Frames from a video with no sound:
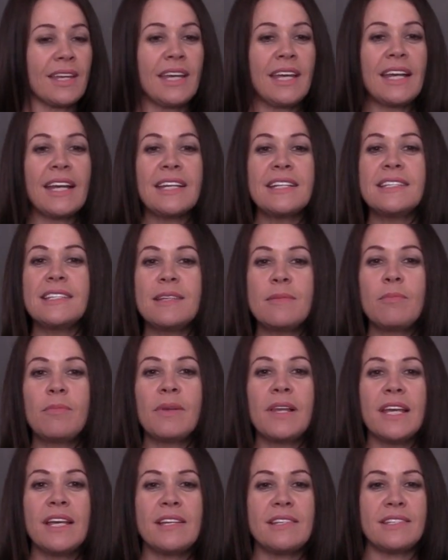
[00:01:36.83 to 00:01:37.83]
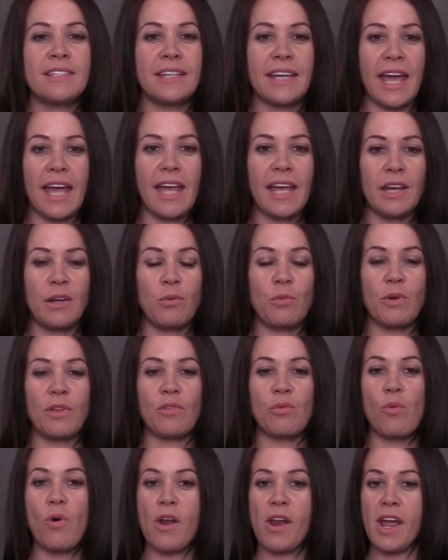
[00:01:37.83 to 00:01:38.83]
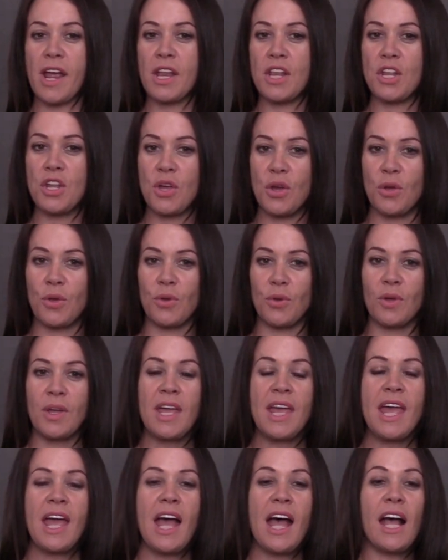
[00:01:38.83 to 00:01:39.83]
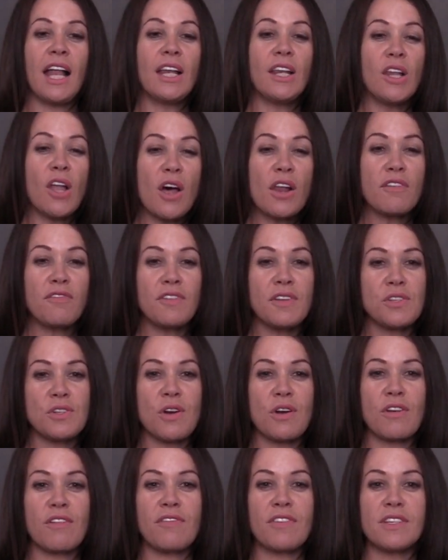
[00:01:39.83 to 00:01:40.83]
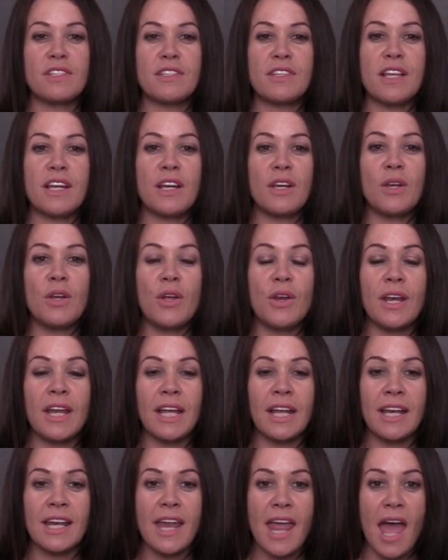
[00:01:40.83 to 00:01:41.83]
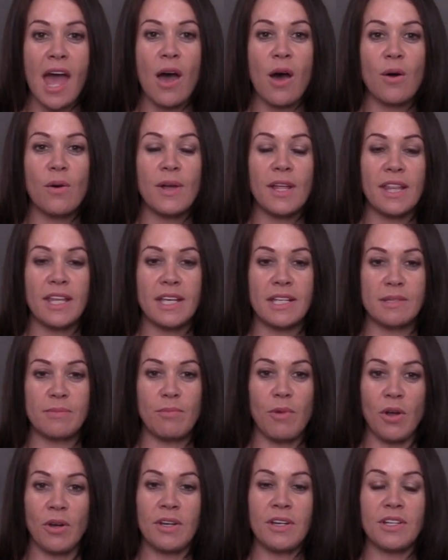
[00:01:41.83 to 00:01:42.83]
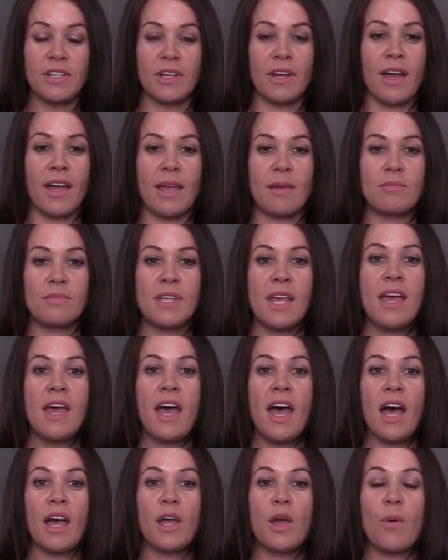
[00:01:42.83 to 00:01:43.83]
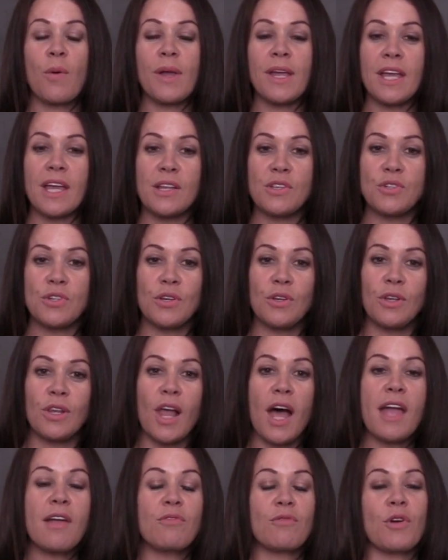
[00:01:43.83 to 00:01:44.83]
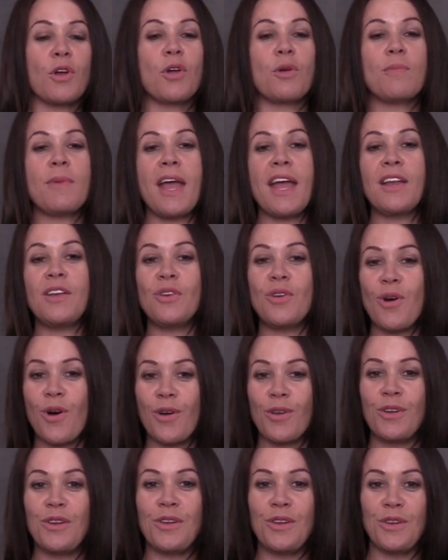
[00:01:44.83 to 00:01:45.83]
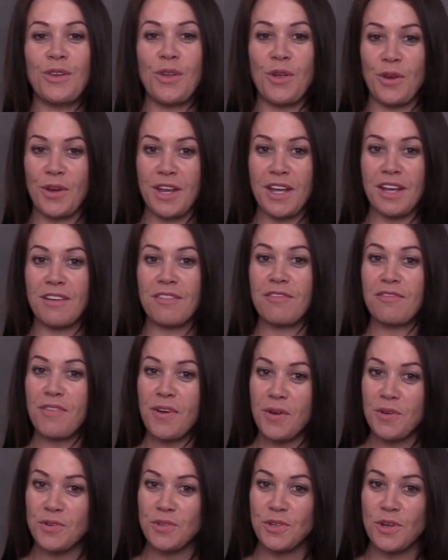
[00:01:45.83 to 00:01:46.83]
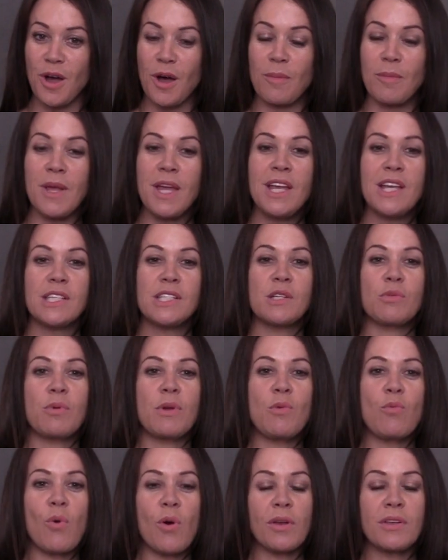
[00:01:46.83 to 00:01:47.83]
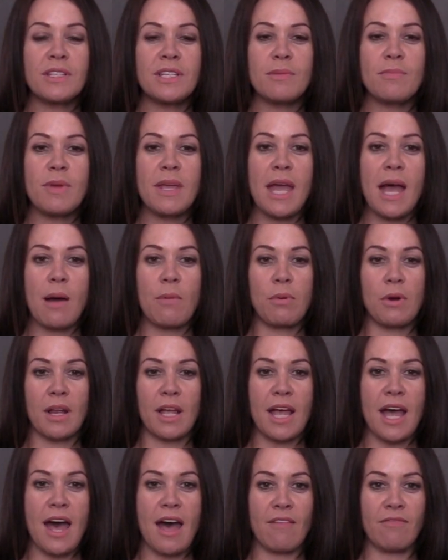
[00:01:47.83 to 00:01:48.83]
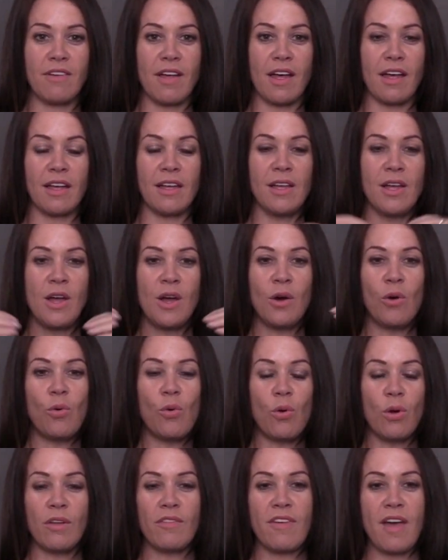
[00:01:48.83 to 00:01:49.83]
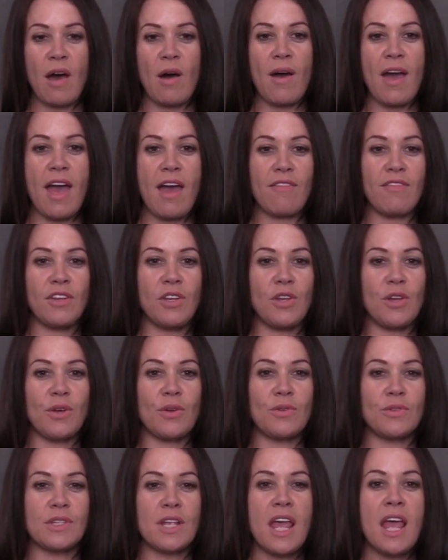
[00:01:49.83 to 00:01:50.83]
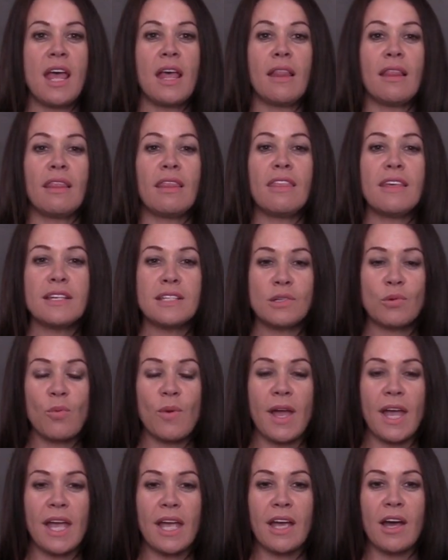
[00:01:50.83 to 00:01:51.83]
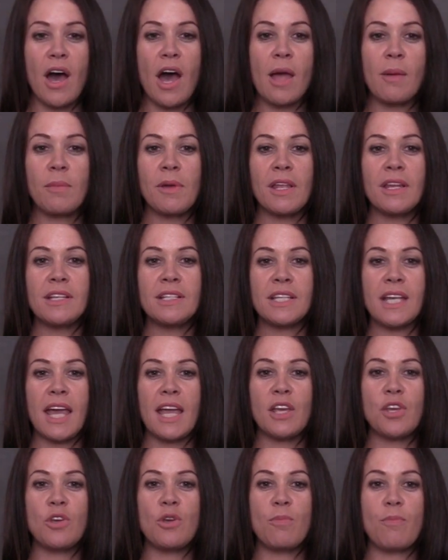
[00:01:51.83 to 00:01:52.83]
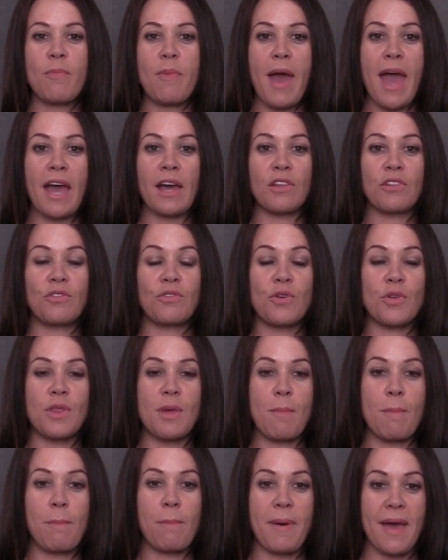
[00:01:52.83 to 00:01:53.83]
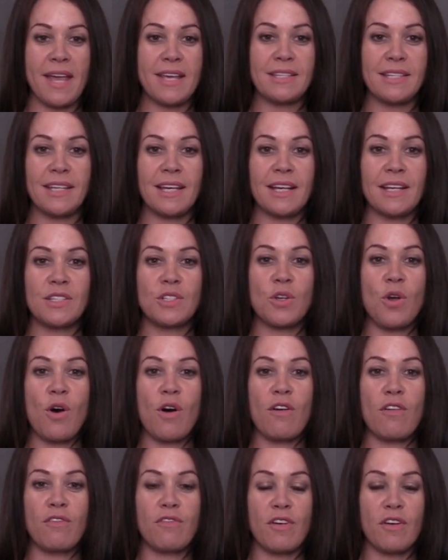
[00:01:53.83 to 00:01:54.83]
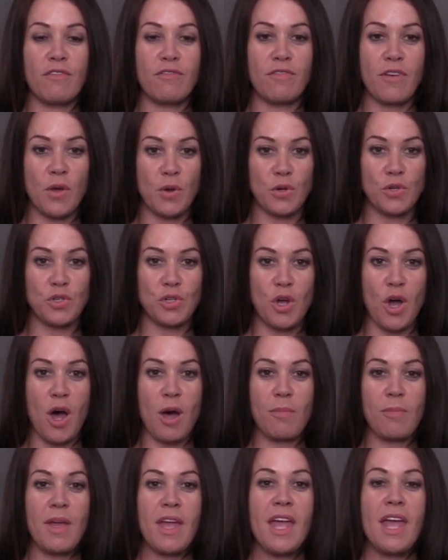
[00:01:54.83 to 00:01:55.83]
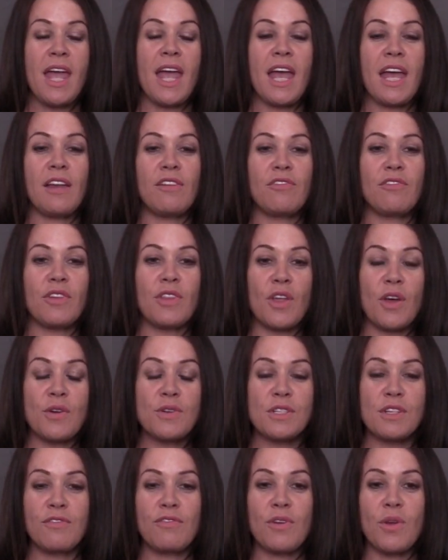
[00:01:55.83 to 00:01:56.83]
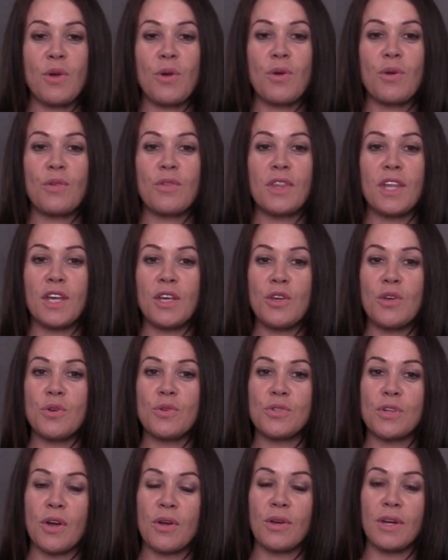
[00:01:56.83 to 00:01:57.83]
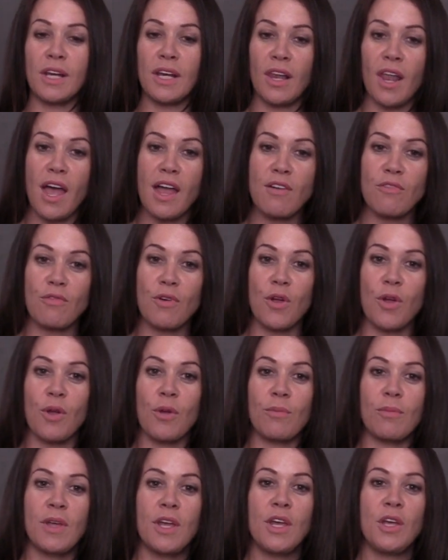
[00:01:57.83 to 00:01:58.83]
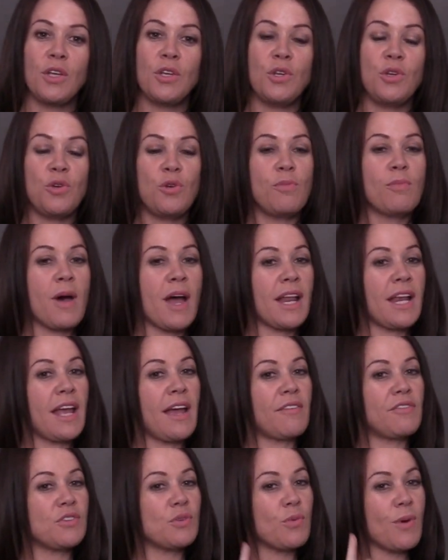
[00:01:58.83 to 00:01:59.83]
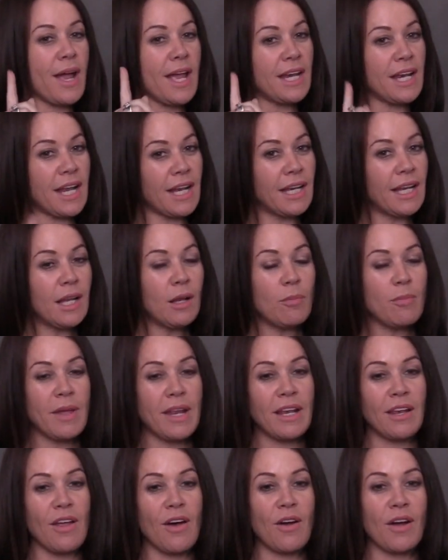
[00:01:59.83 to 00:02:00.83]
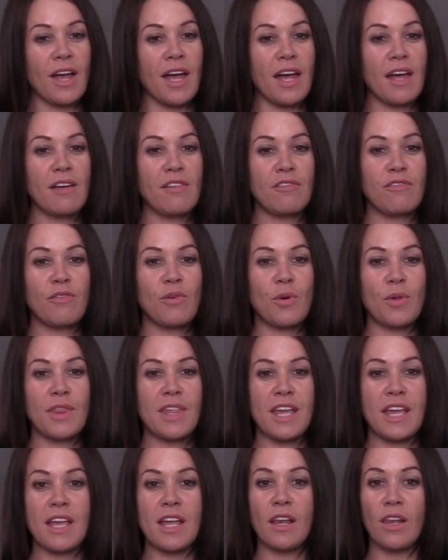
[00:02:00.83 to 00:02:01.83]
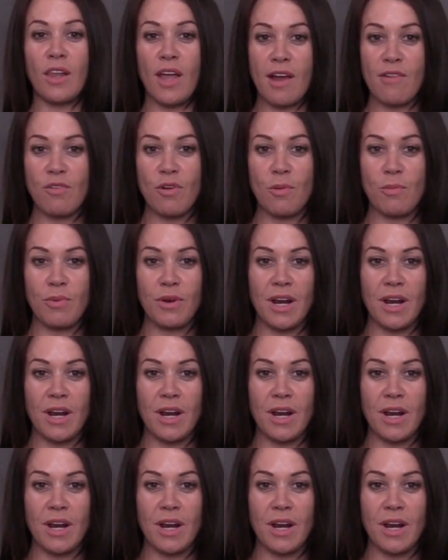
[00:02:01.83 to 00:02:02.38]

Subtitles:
and I simply stayed with what I knew. A lot of photographers that are learning now in these modern times are going into Lightroom and not learning Photoshop. So we want to be able to cover all of our avenues. This week, I'm going to take you back through the basics of Photoshop. And for those of you that use only Lightroom, you might have to wait a little bit longer for the Lightroom